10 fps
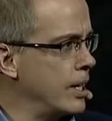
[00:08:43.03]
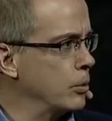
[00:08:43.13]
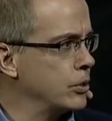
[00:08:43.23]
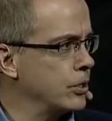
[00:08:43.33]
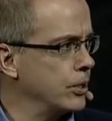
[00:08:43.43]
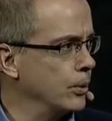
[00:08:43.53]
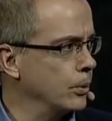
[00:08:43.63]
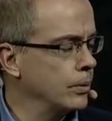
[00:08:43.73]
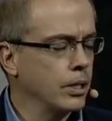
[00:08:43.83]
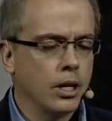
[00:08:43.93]
able to
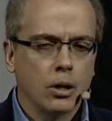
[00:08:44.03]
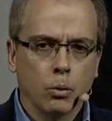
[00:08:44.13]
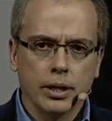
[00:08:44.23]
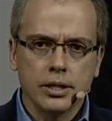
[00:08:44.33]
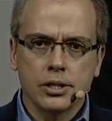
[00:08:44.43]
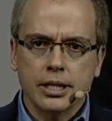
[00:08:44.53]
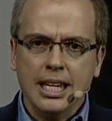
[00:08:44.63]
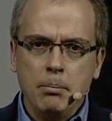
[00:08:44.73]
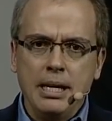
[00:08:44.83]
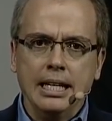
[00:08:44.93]
do was
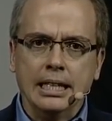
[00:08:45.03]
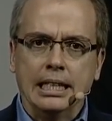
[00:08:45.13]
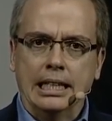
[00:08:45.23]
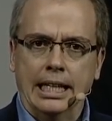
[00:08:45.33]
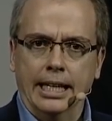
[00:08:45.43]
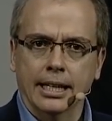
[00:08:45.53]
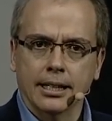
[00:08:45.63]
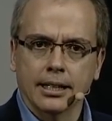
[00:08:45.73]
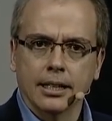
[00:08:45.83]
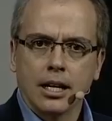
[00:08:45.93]
immediately link
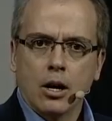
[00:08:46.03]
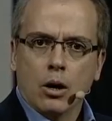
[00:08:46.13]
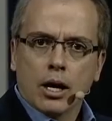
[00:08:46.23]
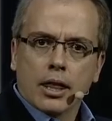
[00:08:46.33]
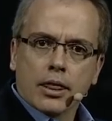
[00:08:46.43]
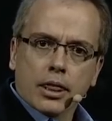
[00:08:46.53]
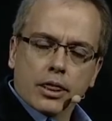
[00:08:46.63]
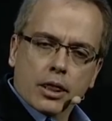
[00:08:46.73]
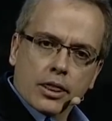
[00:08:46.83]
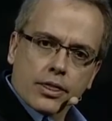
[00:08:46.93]

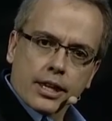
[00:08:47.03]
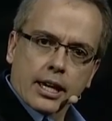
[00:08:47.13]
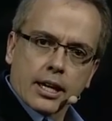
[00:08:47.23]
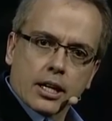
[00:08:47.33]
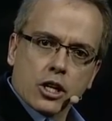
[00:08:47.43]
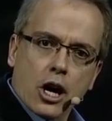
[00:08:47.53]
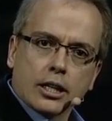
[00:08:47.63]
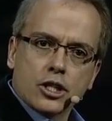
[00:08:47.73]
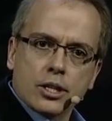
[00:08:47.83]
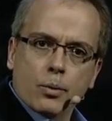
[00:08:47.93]
the
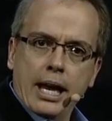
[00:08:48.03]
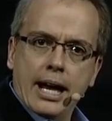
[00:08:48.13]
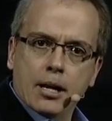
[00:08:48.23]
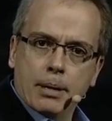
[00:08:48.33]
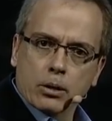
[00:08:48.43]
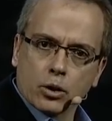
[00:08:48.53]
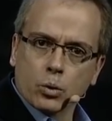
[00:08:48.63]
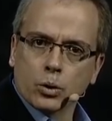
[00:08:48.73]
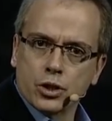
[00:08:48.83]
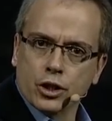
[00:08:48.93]
knowledge that we had about
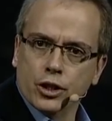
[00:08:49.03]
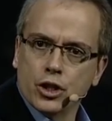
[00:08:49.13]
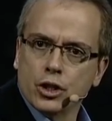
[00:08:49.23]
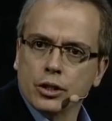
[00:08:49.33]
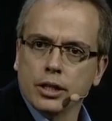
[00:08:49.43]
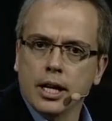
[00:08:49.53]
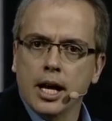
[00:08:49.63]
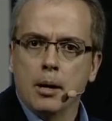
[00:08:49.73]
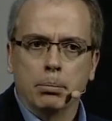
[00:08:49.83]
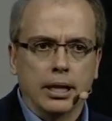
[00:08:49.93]
Google search
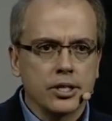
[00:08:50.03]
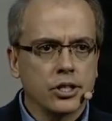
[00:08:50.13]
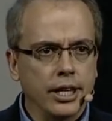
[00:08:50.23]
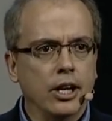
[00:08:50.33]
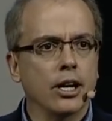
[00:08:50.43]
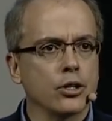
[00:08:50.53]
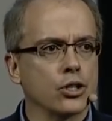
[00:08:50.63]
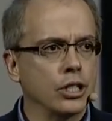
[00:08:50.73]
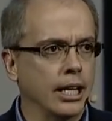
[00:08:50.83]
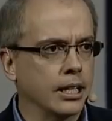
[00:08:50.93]
plus their
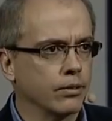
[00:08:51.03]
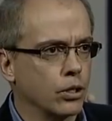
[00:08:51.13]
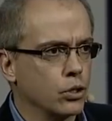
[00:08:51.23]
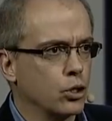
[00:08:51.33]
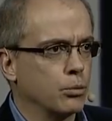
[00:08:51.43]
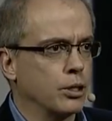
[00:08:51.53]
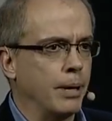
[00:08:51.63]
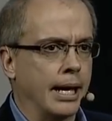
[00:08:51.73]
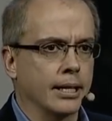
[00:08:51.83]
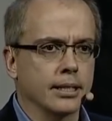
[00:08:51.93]
understanding of consumer
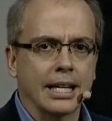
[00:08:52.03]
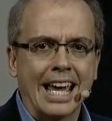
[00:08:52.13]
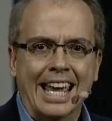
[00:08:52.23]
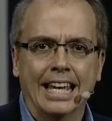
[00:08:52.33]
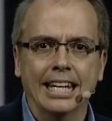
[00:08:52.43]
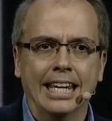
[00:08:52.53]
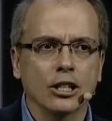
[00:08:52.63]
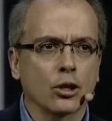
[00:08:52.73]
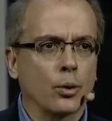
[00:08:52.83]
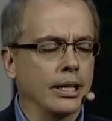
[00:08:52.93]
demand and
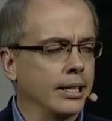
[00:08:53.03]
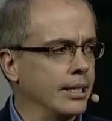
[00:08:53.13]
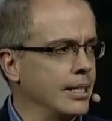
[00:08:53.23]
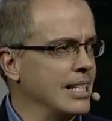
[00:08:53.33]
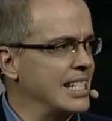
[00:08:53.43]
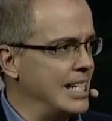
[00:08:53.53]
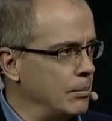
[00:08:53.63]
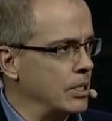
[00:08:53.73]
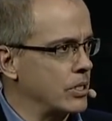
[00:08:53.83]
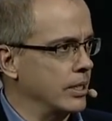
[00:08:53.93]
integrated it
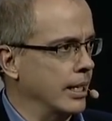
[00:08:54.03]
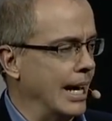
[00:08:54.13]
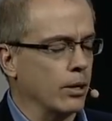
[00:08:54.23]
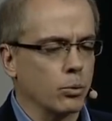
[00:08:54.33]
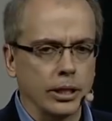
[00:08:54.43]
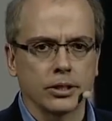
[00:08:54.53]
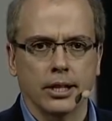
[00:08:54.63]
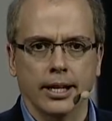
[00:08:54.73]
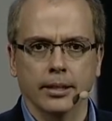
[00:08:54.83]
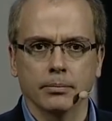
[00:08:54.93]
seamlessly in real
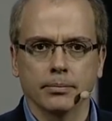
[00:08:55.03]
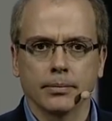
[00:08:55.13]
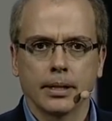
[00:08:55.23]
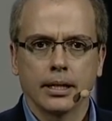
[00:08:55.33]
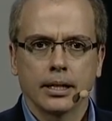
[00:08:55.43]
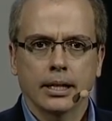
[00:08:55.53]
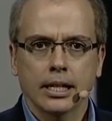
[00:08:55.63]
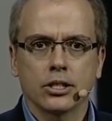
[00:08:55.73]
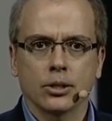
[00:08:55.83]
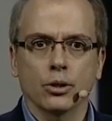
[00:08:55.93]
time
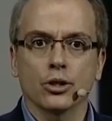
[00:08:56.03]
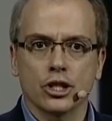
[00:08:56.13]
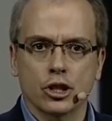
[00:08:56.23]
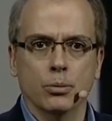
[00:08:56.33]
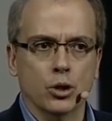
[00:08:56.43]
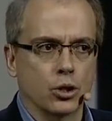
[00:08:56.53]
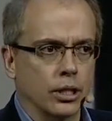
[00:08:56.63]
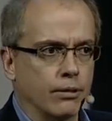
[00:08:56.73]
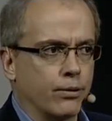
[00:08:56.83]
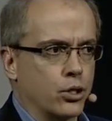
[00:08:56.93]
into their
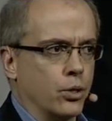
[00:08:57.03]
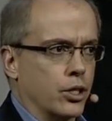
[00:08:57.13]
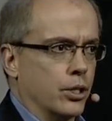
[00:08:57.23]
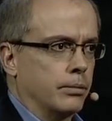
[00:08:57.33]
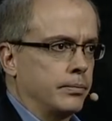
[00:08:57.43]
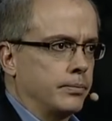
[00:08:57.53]
distribution infrastructure.